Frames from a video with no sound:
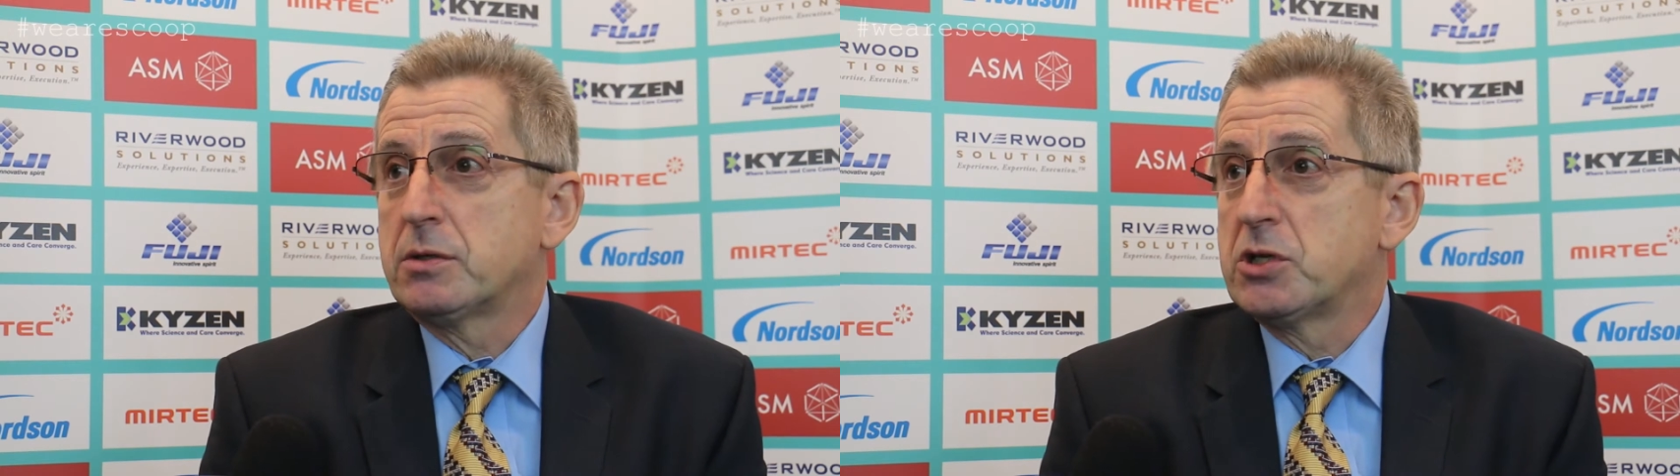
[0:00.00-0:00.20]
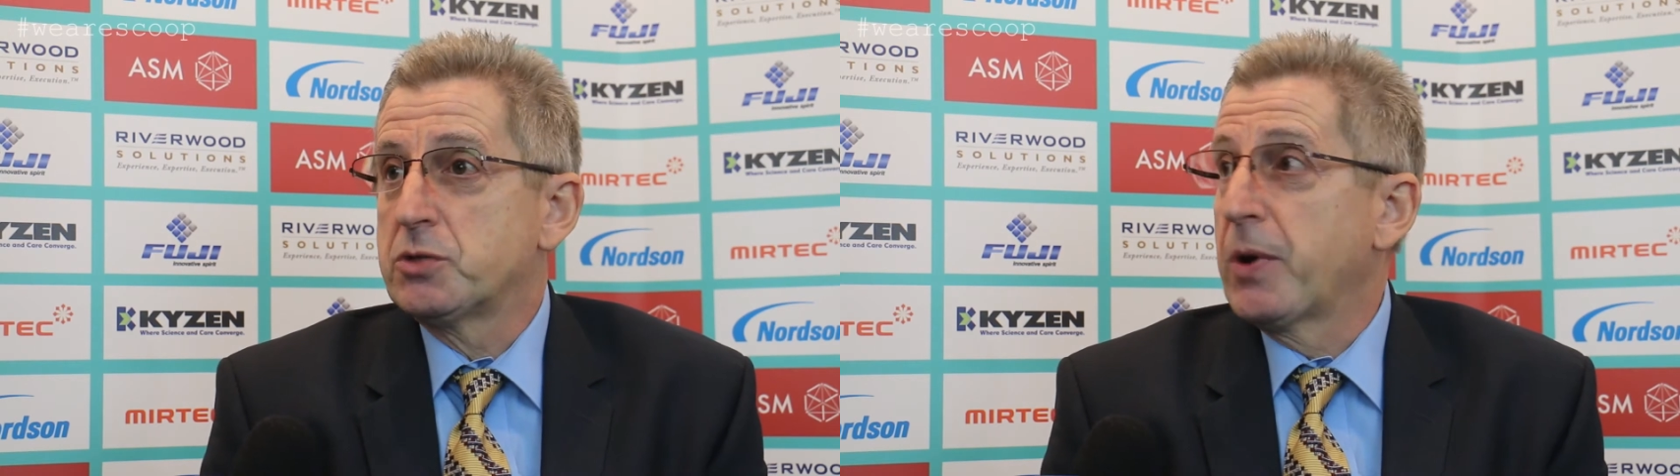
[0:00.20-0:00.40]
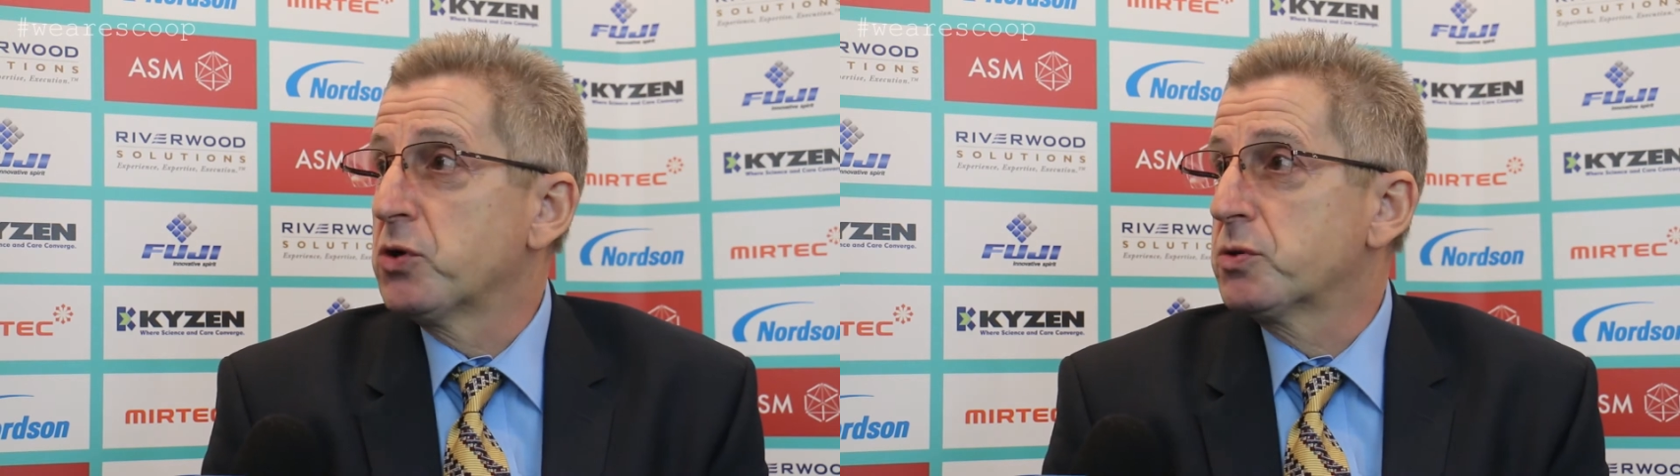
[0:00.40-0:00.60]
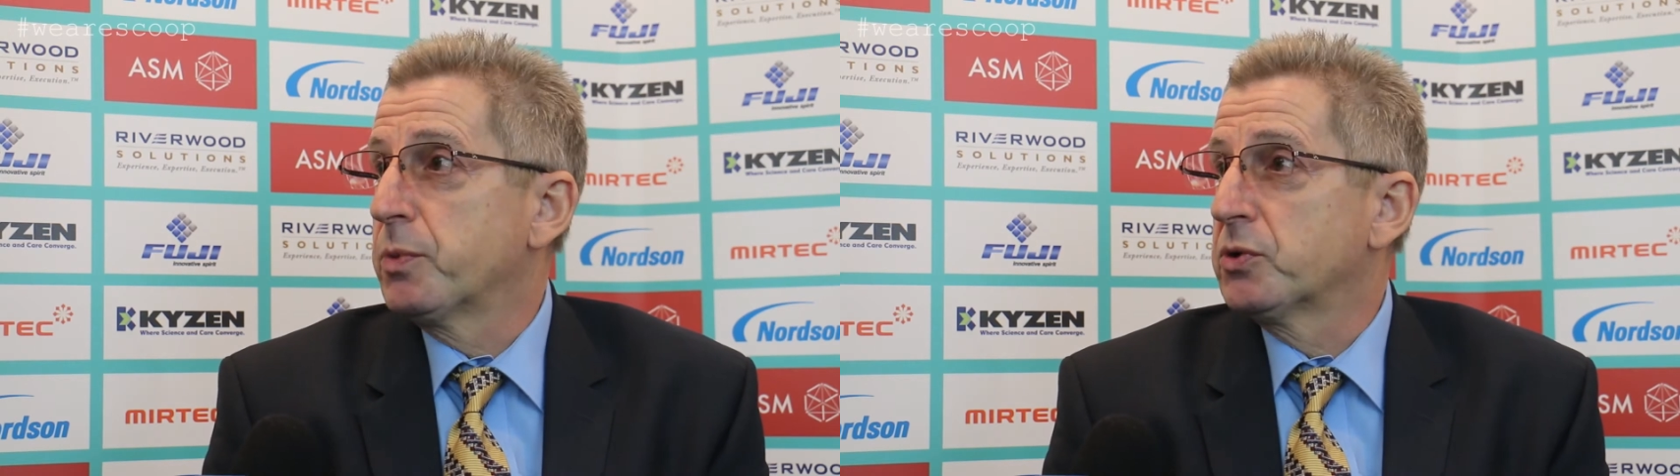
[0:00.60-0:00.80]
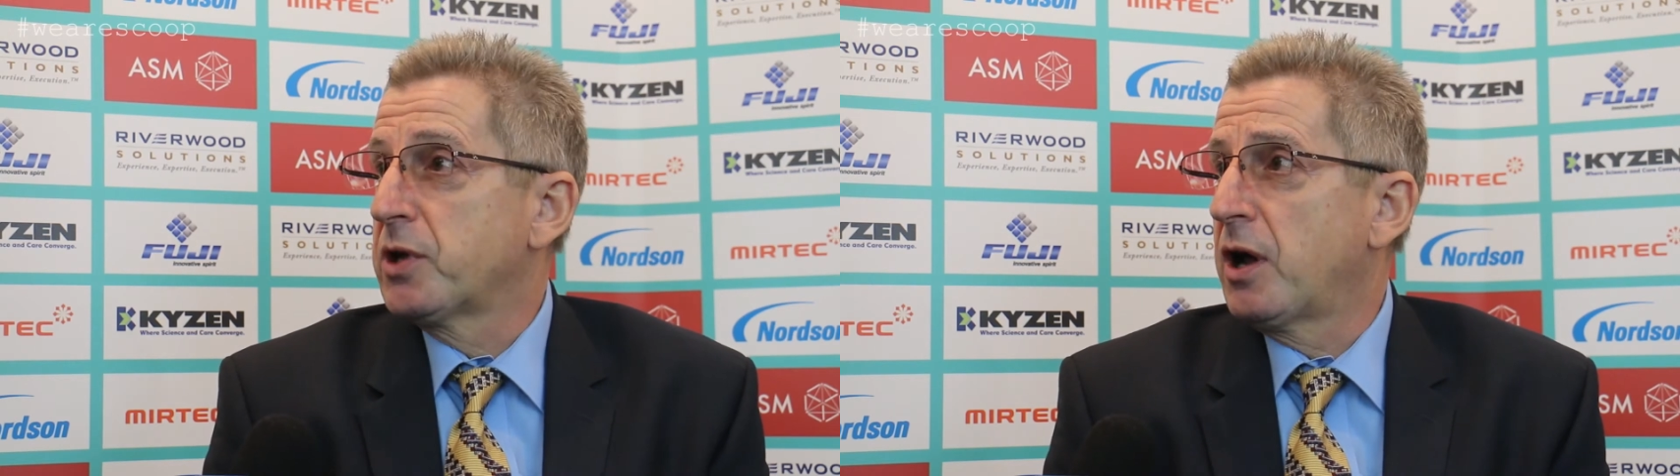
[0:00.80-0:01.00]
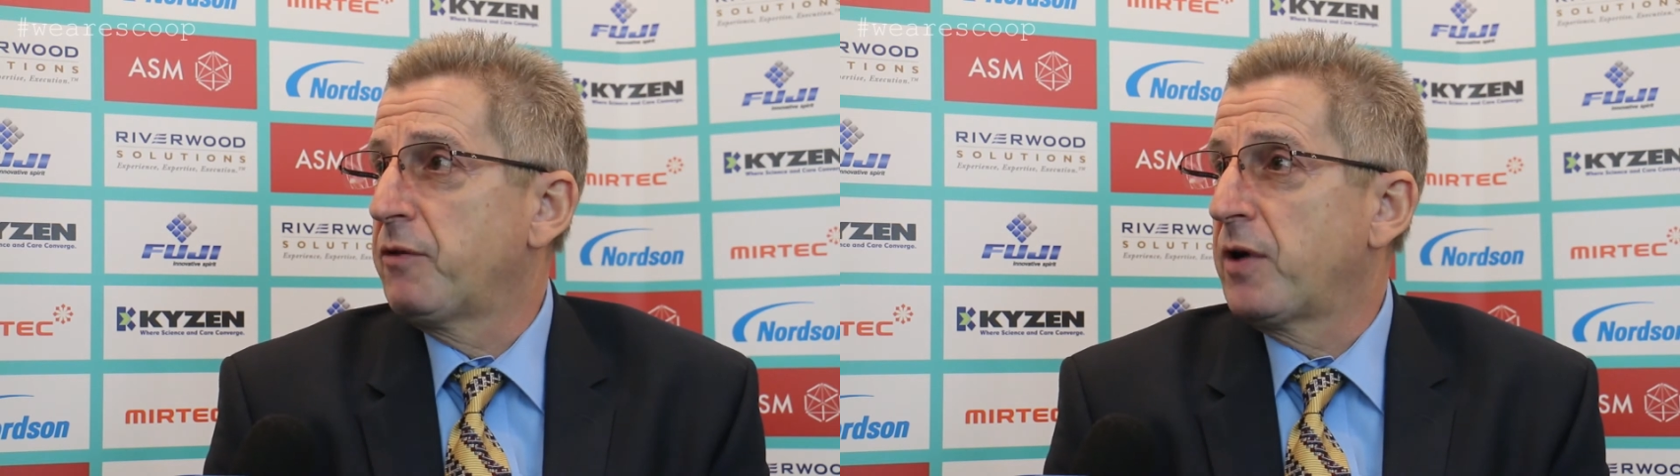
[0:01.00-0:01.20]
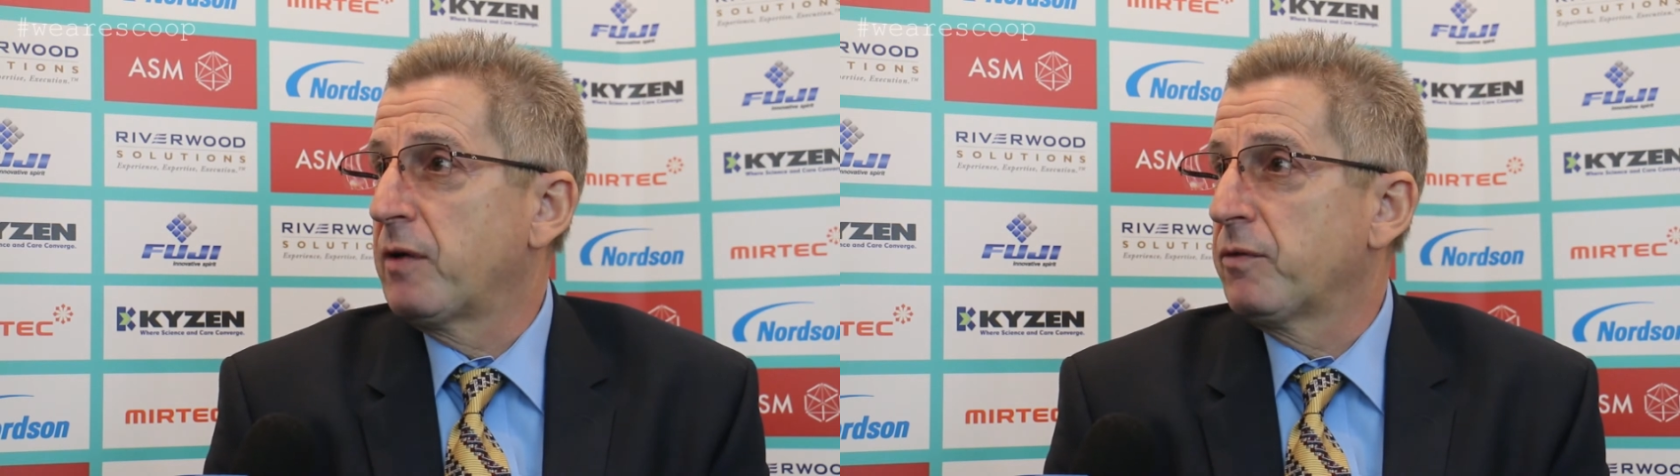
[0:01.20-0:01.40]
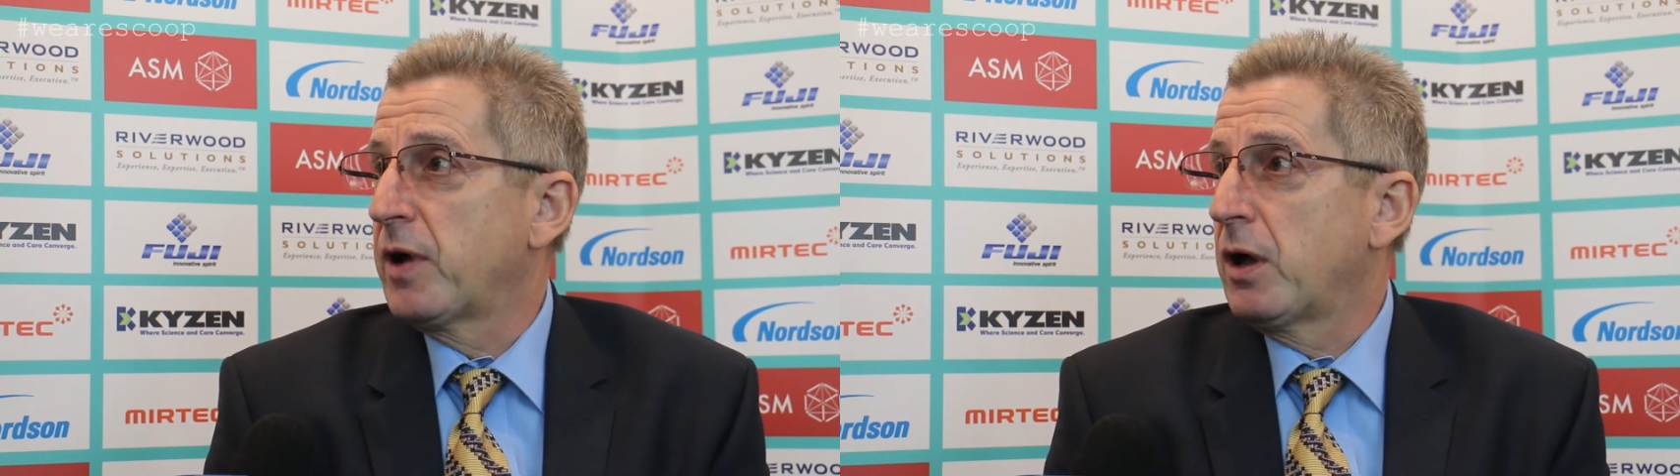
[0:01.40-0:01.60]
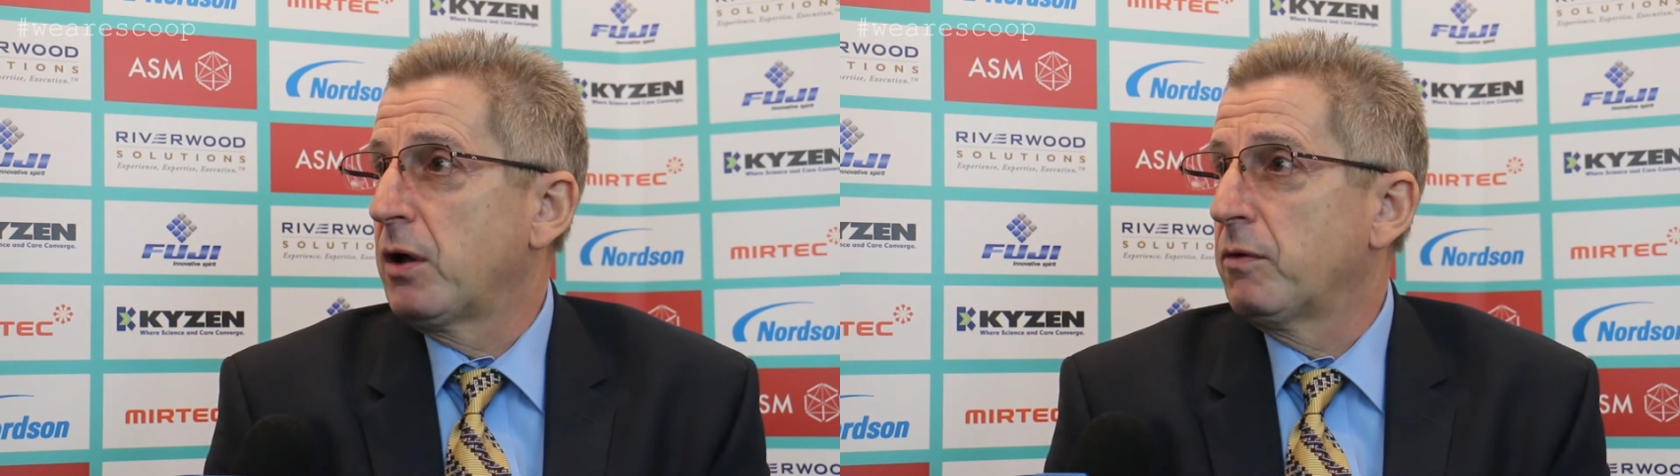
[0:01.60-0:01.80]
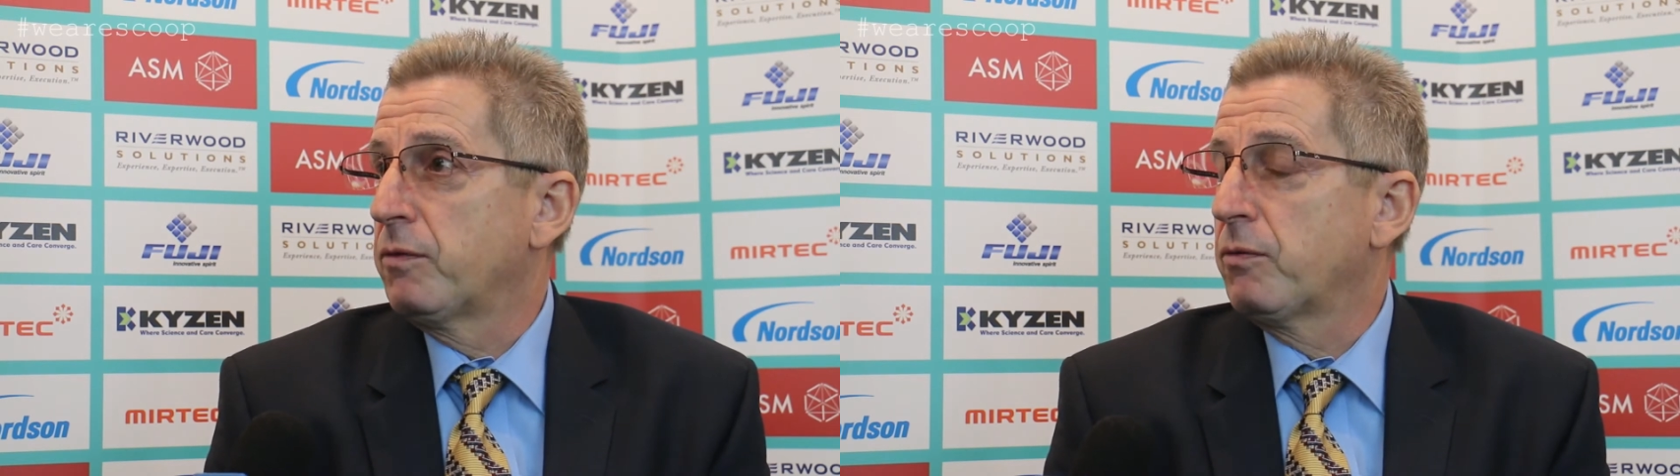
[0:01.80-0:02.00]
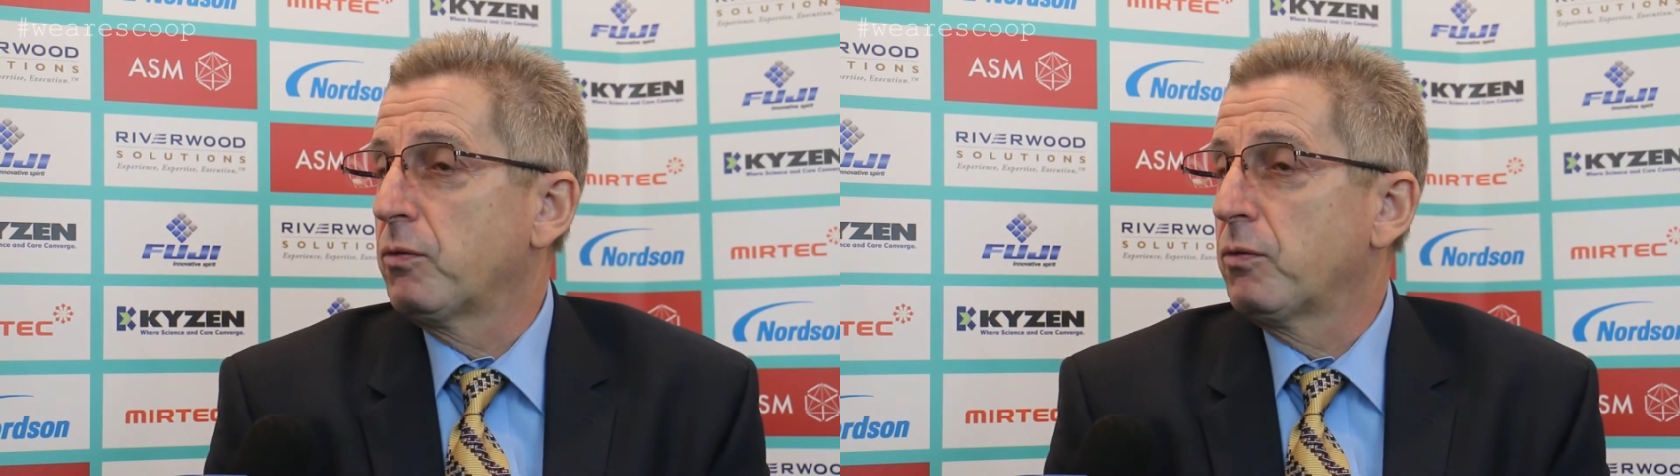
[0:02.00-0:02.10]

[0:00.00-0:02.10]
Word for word: disposable diaphragm valve,